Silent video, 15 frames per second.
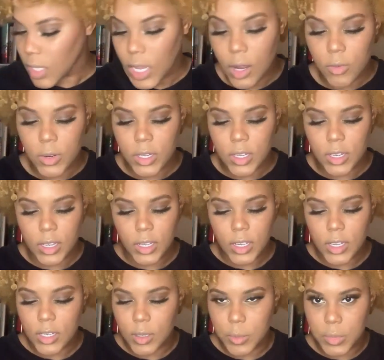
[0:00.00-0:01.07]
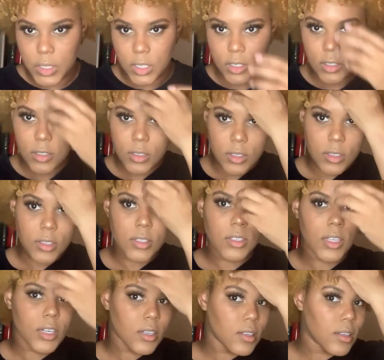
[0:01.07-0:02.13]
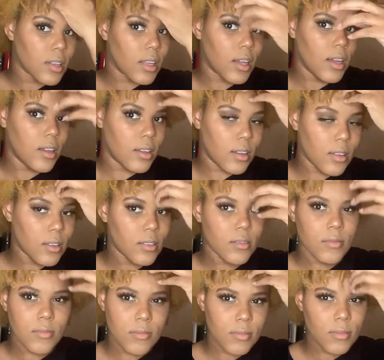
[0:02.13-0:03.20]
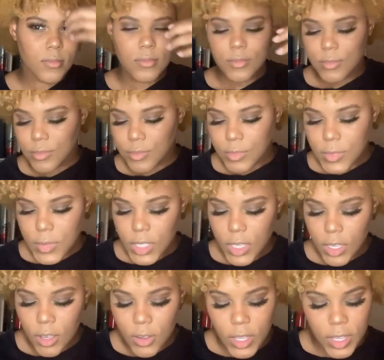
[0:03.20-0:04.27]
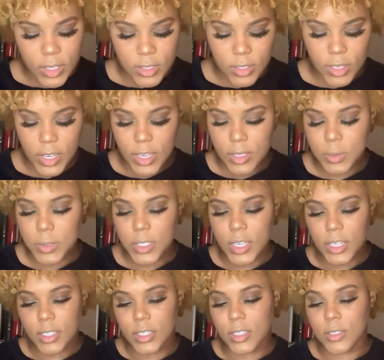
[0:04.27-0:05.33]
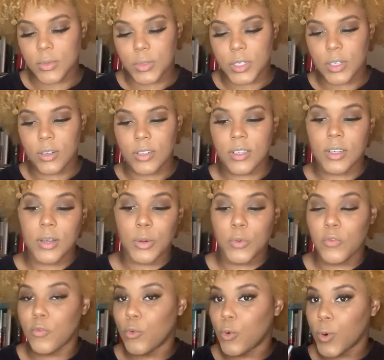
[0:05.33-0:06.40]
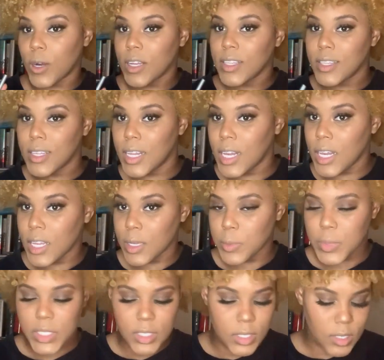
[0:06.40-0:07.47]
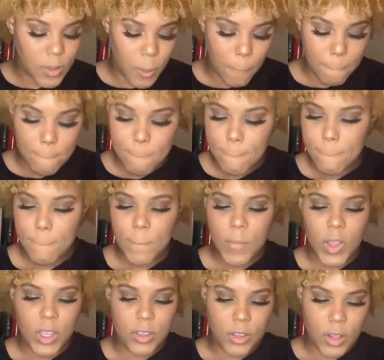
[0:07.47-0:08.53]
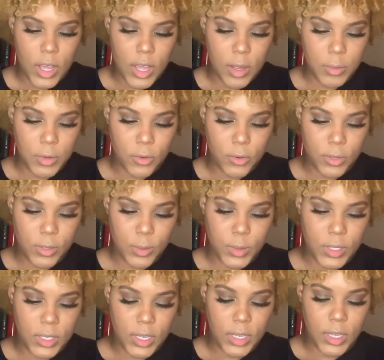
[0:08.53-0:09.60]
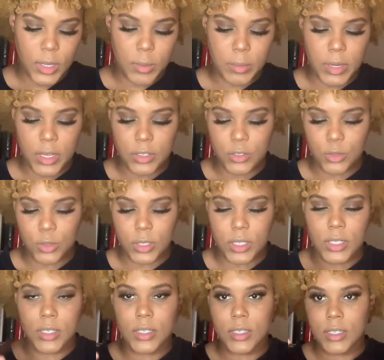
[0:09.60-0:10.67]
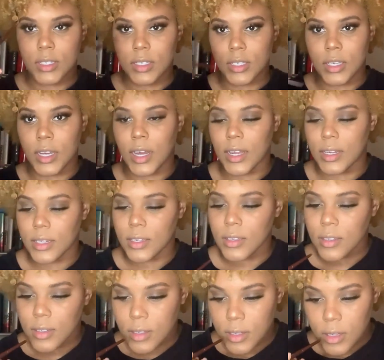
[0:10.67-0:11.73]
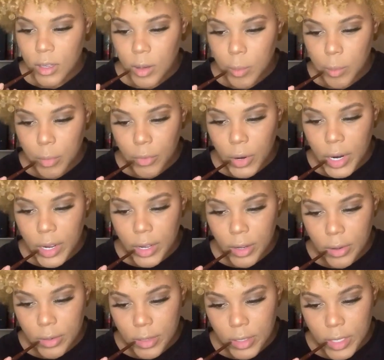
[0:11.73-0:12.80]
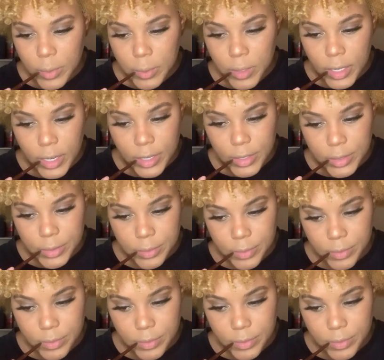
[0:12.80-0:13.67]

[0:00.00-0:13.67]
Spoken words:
I really like how that blush looks, not gonna lie. Okay, so last but not least, we're going to go for the lips. So I'm going to be taking my Jordana brown lip liner